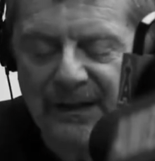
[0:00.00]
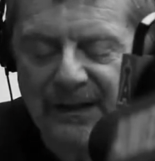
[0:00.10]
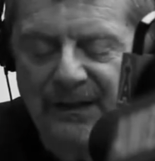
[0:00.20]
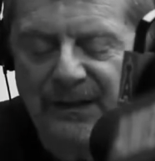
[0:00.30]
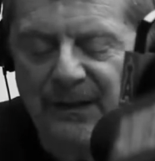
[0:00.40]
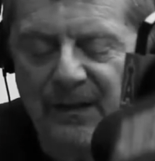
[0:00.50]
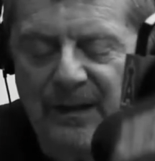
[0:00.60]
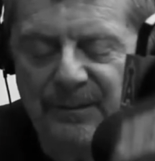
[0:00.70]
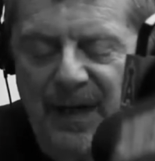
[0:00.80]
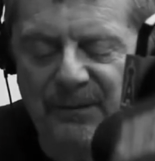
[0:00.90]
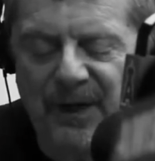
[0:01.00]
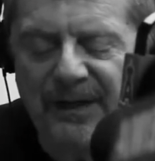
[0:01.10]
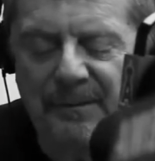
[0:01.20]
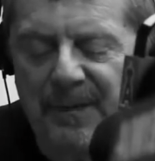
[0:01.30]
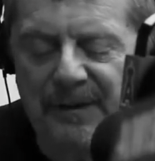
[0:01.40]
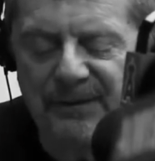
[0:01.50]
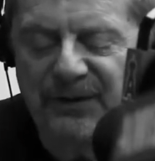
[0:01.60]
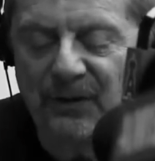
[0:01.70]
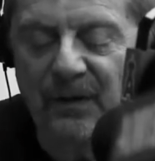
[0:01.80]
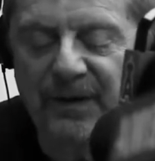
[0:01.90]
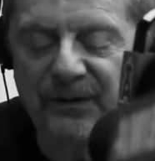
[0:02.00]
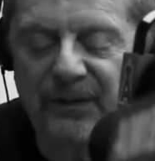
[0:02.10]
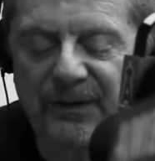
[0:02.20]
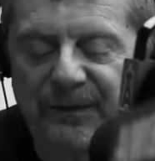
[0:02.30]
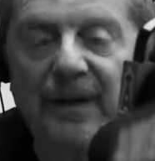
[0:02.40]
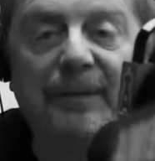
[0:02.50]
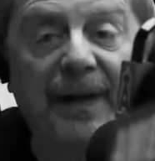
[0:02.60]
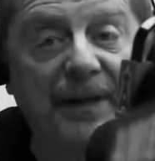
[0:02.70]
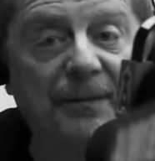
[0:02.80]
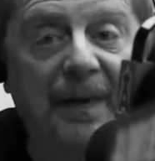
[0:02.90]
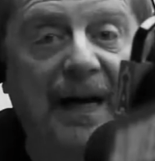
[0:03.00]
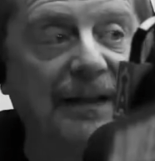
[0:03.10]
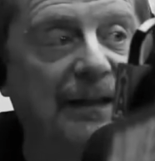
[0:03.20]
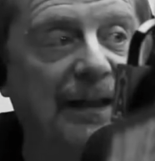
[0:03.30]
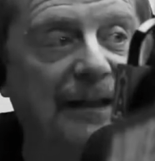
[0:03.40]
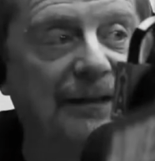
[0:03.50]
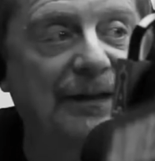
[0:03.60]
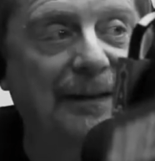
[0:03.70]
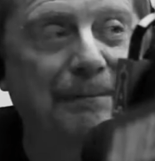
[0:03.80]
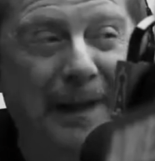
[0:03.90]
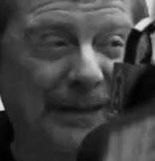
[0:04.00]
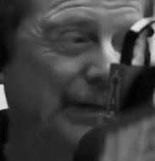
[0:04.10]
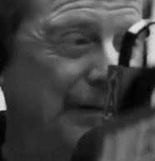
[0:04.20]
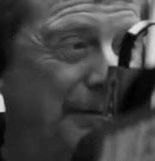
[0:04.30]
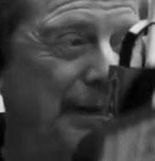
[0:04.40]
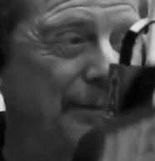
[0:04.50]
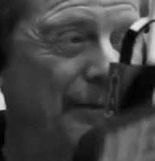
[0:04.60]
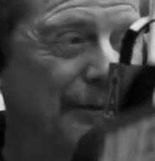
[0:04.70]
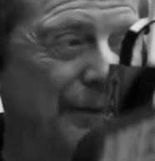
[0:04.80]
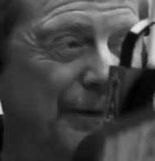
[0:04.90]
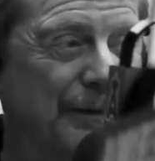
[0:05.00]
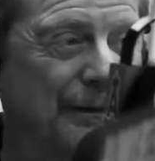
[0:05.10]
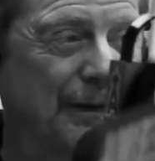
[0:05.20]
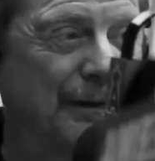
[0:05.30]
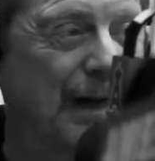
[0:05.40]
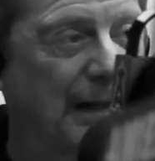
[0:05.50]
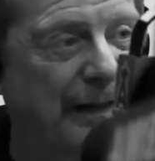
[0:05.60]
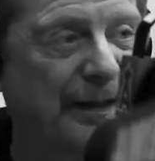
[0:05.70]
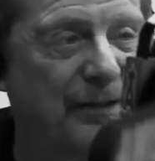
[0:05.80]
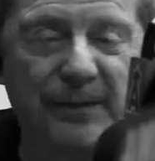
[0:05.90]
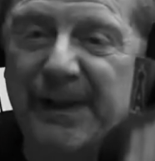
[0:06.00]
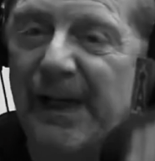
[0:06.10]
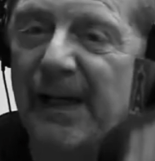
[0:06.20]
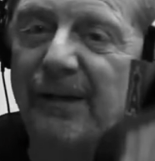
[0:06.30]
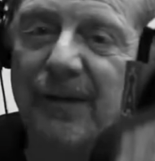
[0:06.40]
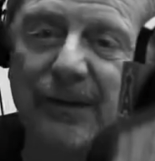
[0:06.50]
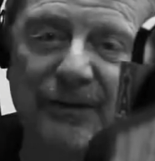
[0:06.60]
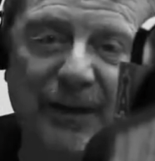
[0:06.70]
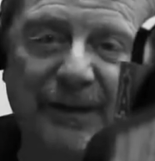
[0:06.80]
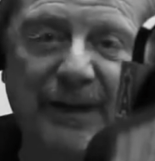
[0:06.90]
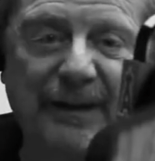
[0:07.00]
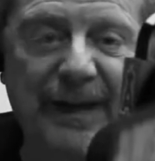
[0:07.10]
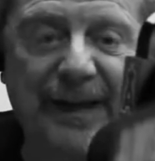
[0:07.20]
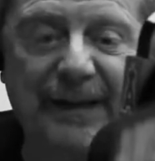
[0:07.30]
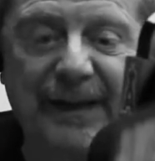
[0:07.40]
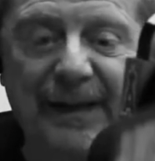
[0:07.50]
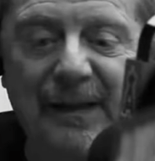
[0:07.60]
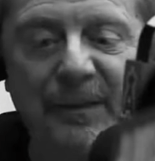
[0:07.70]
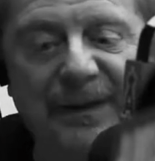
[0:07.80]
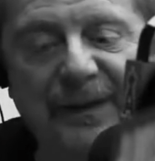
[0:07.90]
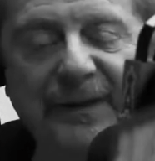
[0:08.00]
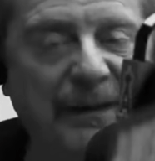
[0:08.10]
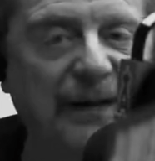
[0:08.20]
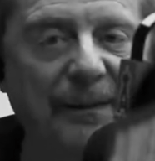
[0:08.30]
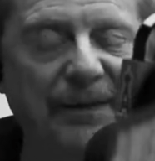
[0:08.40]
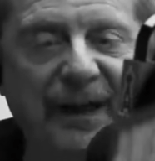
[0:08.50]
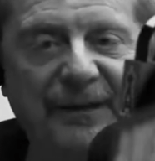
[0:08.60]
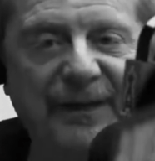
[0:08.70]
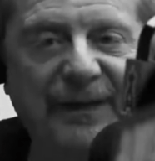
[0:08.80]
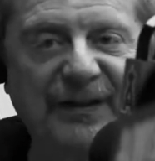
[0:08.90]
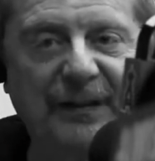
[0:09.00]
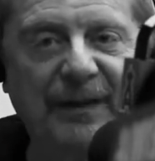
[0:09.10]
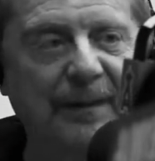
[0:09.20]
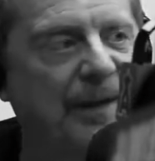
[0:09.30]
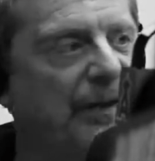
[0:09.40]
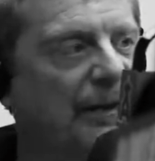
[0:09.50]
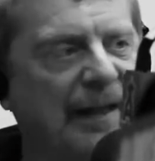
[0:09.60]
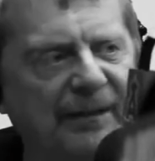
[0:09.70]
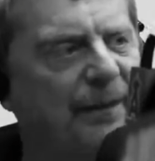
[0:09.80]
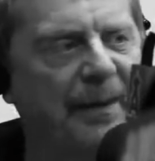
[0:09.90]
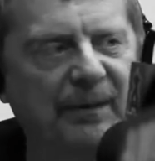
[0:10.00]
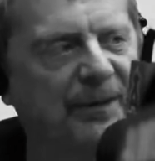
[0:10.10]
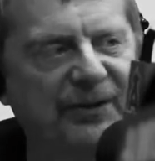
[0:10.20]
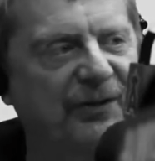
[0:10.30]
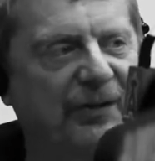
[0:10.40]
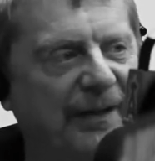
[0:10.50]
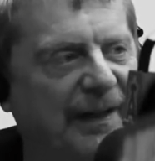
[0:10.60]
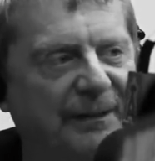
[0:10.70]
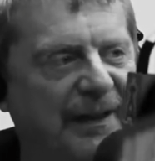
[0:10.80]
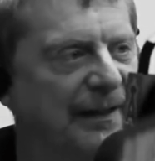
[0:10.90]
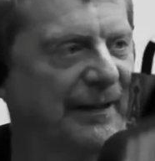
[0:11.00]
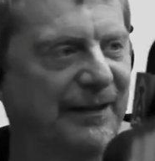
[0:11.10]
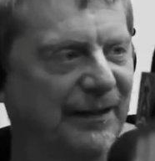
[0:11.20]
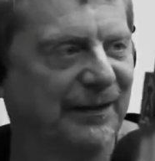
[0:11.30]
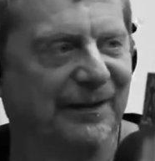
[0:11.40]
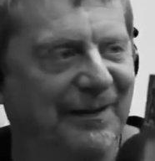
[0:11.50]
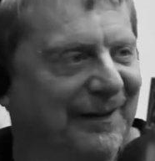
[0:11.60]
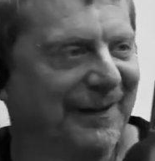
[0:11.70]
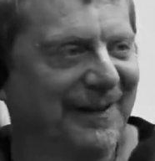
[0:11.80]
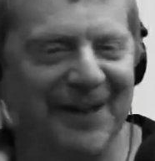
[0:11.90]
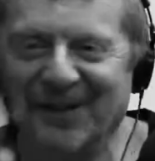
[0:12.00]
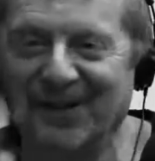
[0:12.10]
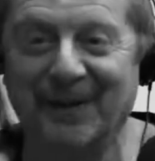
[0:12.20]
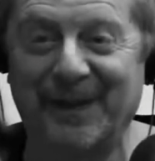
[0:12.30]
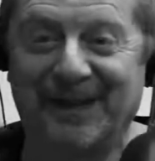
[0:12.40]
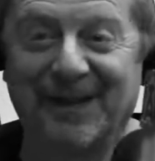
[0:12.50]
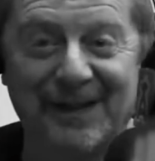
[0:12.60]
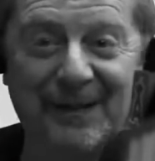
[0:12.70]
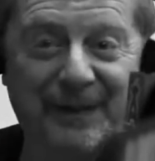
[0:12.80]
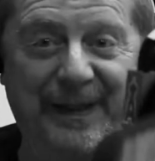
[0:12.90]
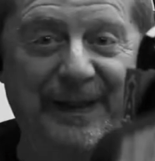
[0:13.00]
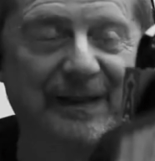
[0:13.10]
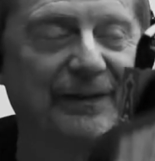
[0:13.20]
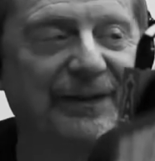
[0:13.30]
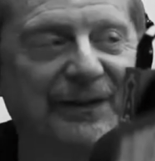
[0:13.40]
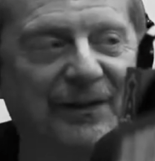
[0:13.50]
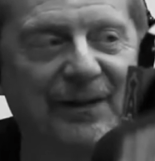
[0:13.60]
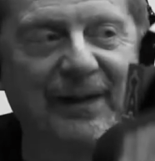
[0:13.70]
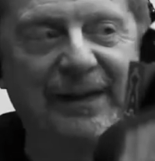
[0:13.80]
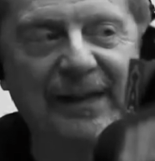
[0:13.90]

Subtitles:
you know, I'm writing stories with front page bylines like busting people for, you know, unethical behavior and stuff like that, but living a double life at the same time. I thought, God, if anybody wrote a story on me, they'd just, you know, it would be a hell of a story.